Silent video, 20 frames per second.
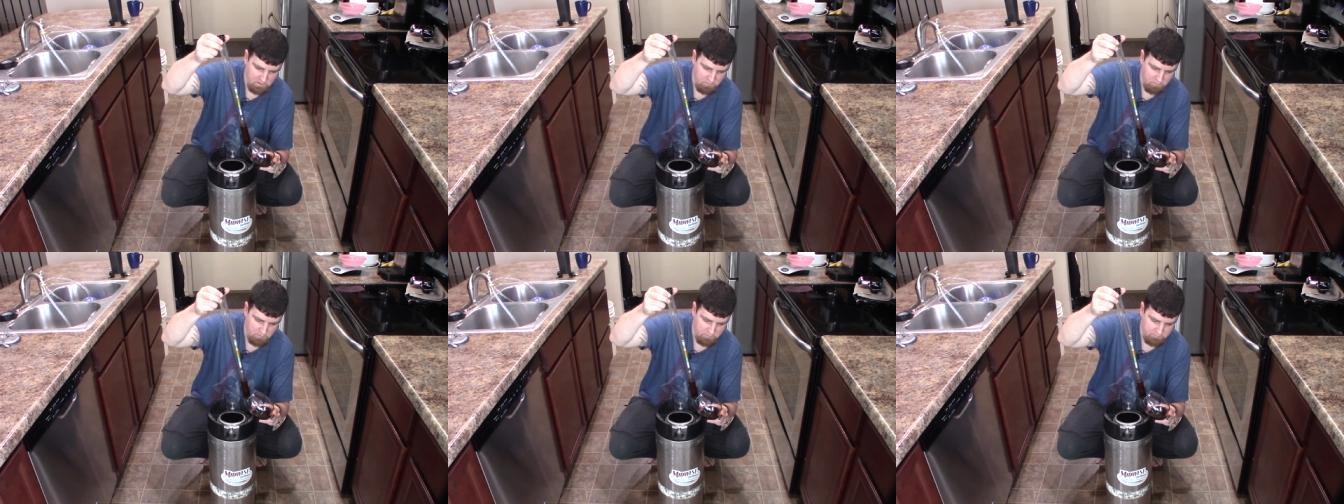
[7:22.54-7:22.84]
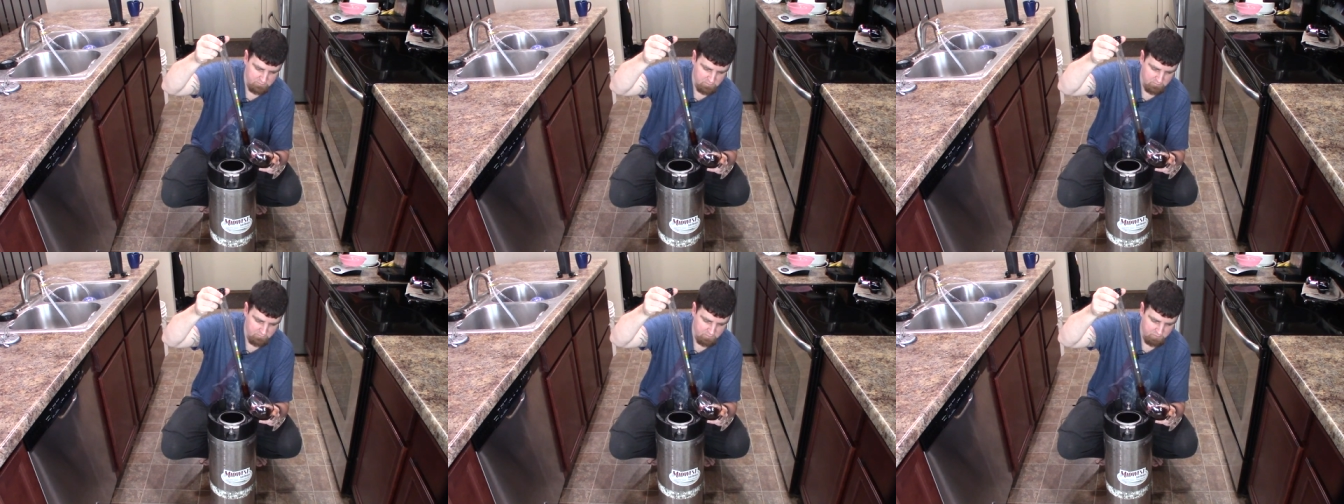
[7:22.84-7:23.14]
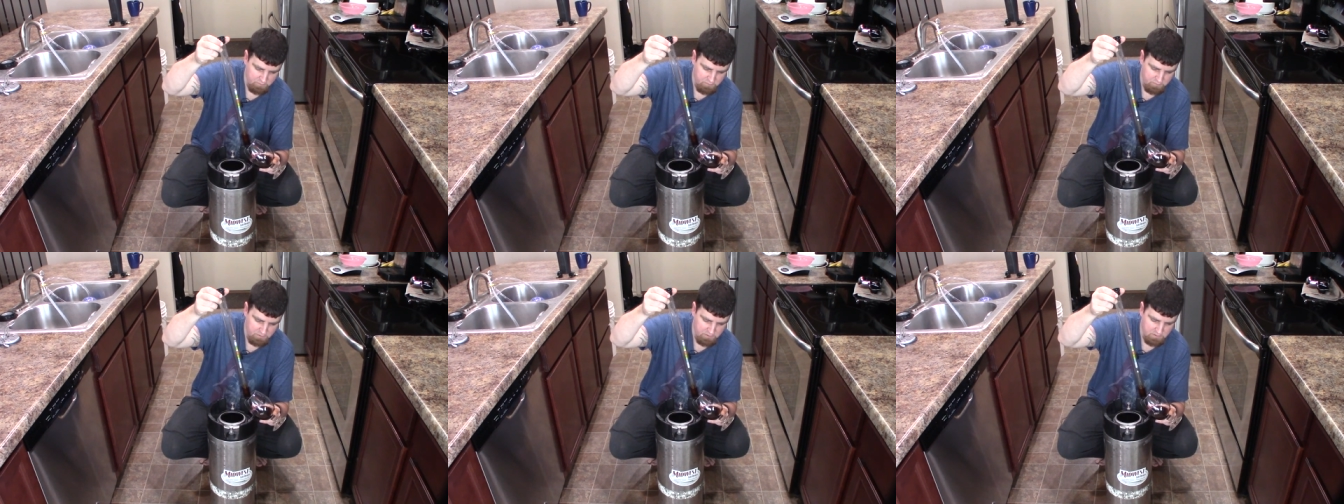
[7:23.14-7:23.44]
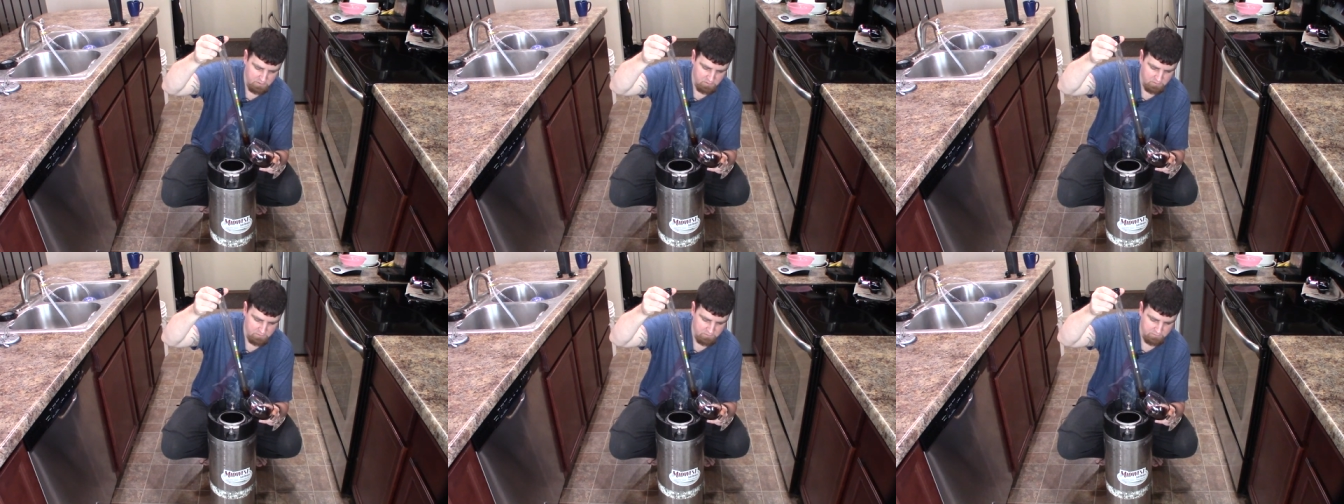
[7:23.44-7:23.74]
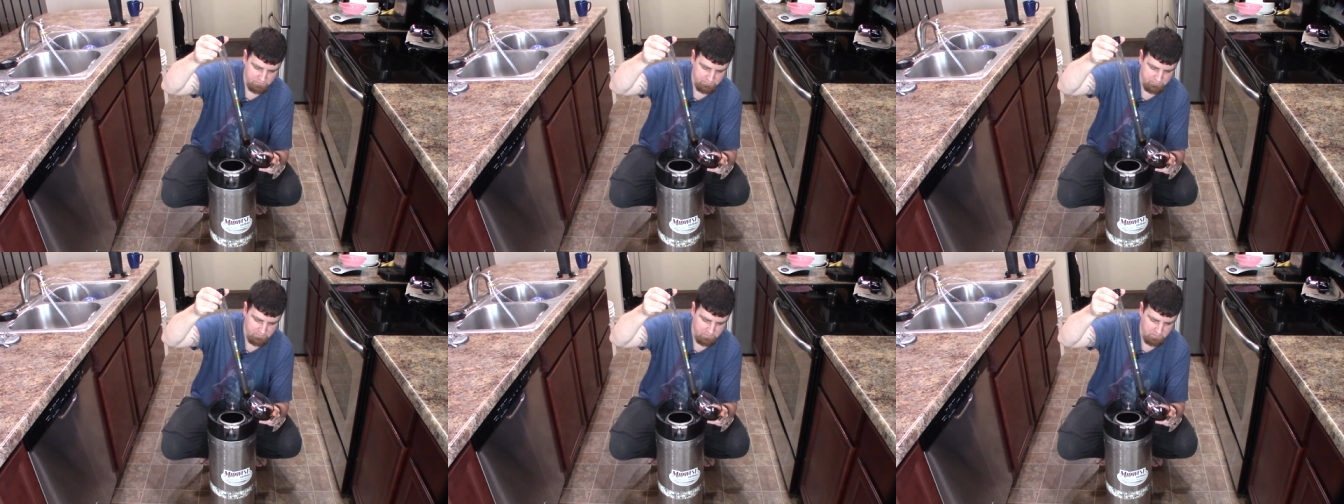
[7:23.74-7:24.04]
Got myself a big
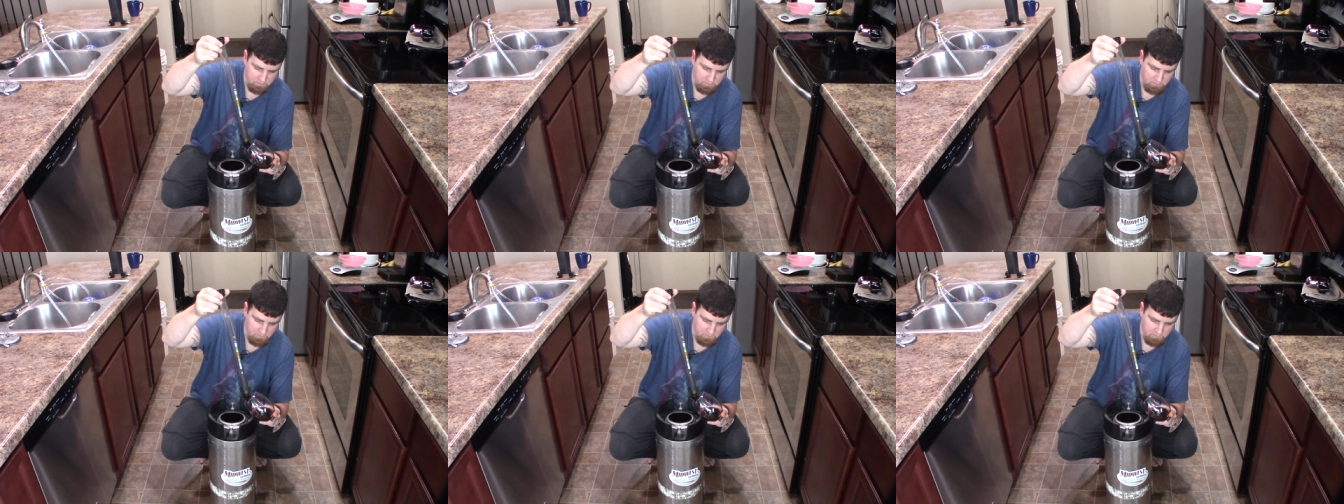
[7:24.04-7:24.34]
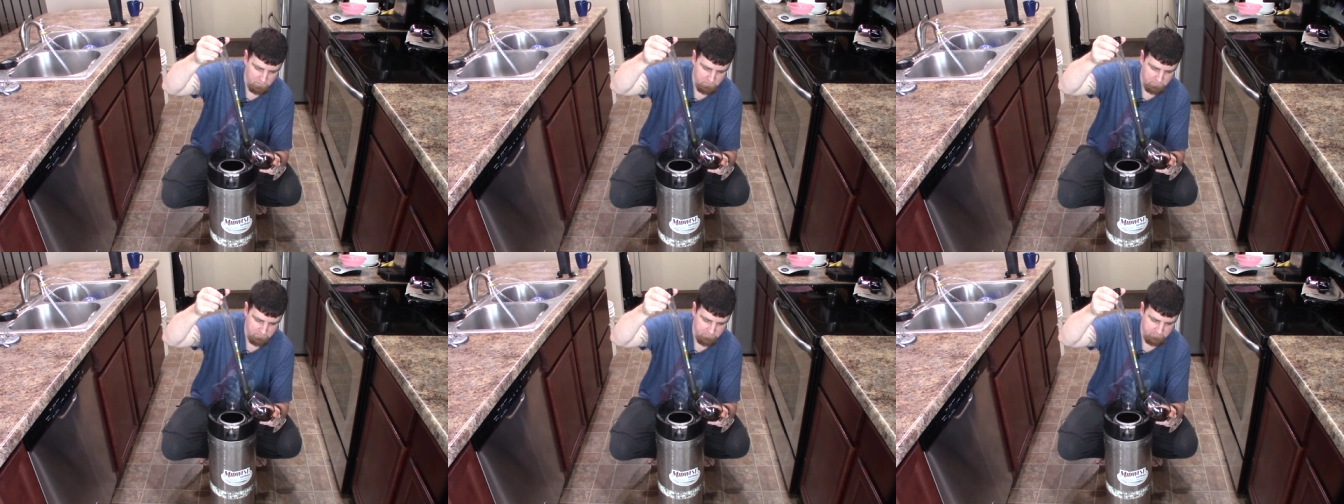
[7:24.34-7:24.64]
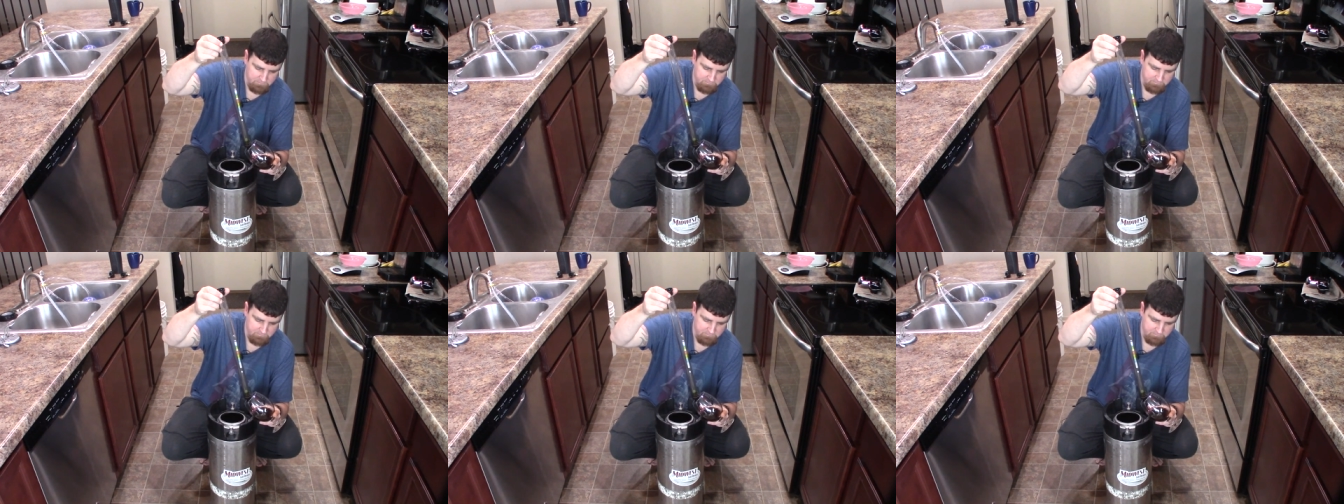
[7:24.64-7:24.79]
old sample